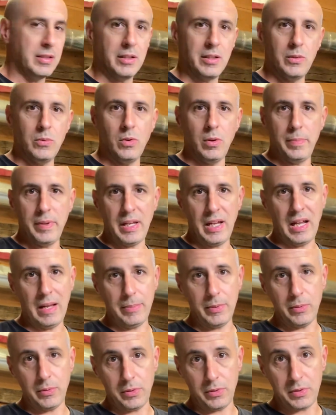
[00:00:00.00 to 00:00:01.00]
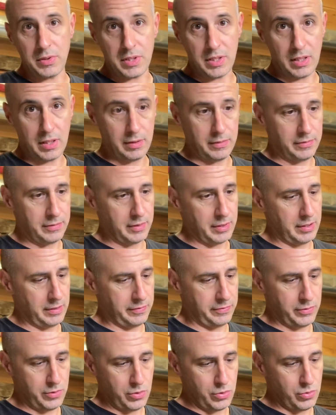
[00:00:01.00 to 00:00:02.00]
you won't be happy with yourself
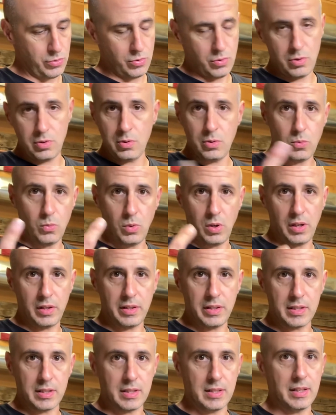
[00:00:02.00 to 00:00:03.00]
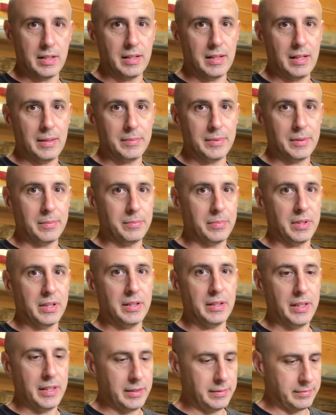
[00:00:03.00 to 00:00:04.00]
if you weld this thing up
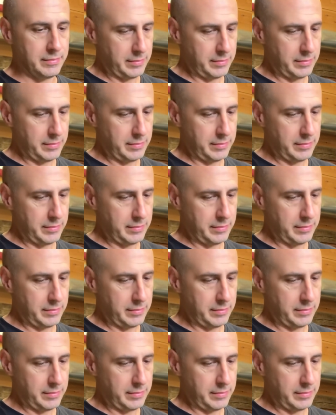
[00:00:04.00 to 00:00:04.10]
completely